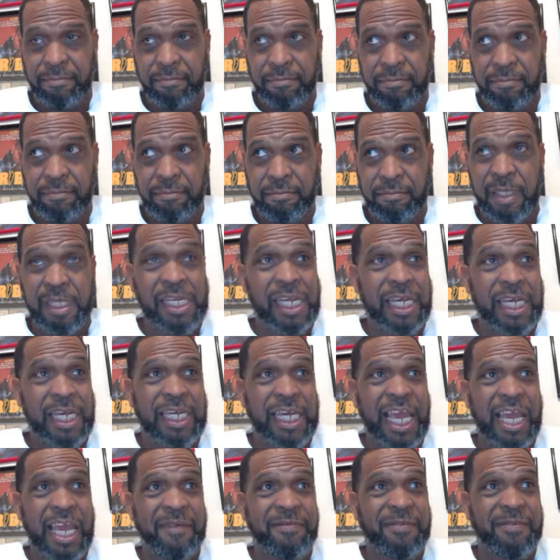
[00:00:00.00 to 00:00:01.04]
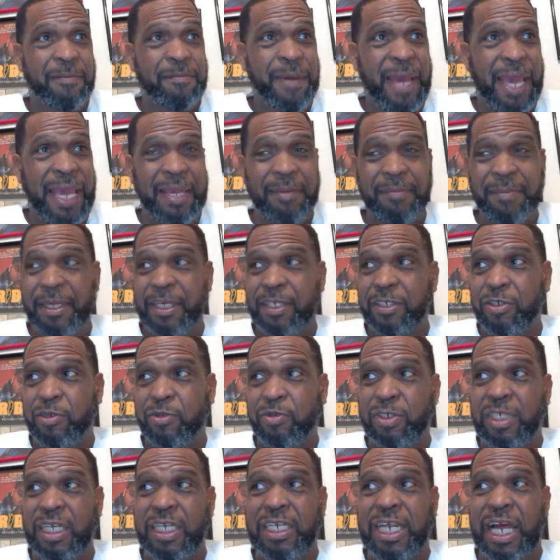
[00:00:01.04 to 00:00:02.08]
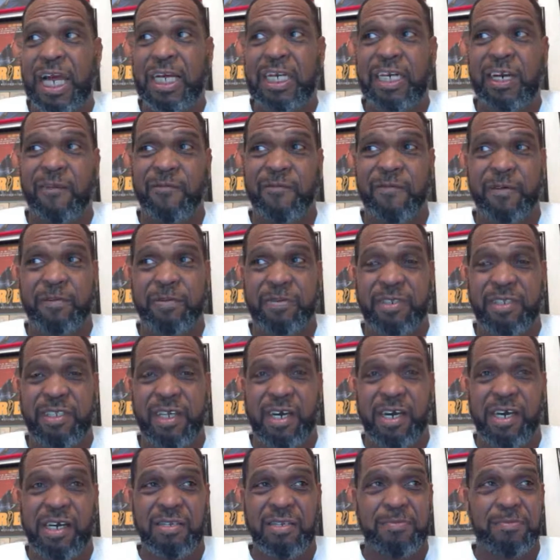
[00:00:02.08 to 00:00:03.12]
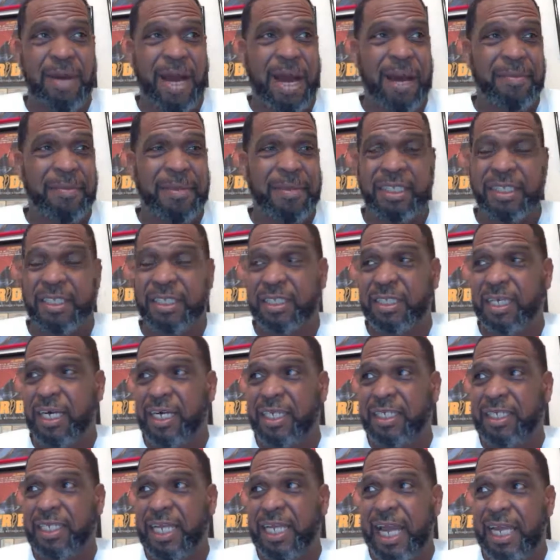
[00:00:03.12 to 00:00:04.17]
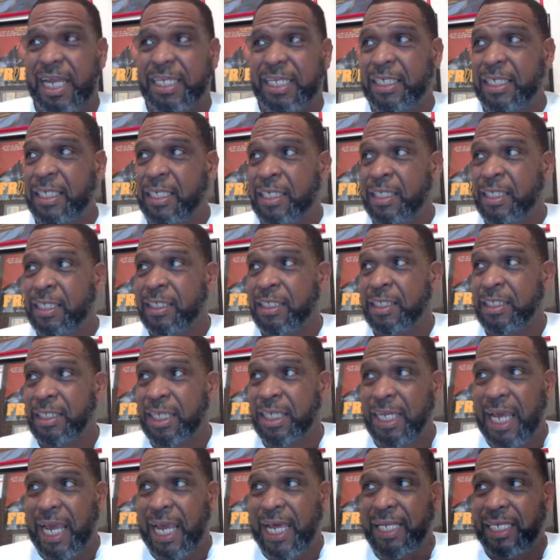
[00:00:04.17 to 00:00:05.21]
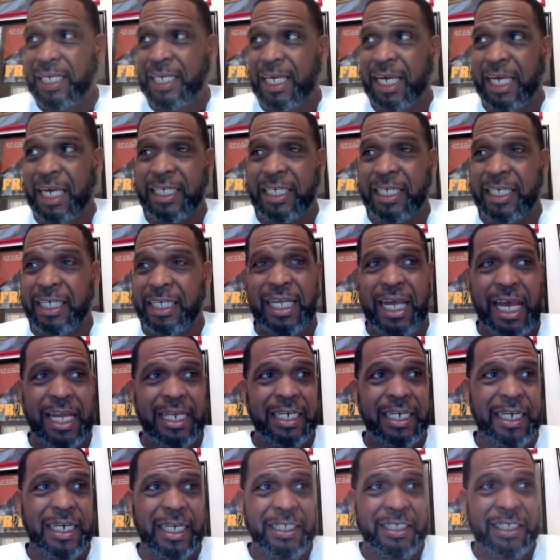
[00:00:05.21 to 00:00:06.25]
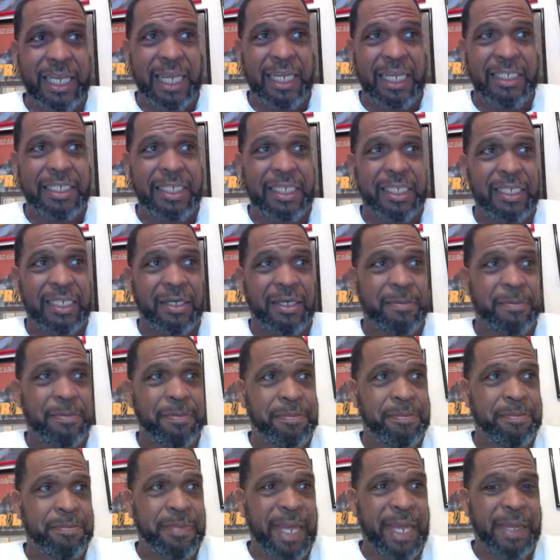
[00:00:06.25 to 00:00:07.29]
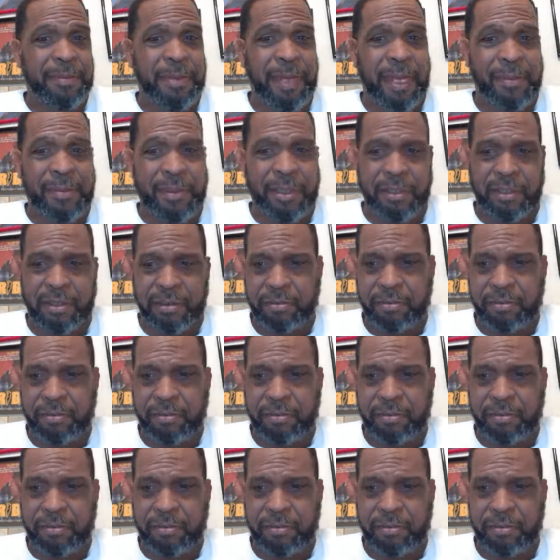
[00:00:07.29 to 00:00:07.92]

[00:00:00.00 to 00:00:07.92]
And they gave the babies who did not come from stud mama and stud daddy to the alligators, and the alligators ate the little black babies.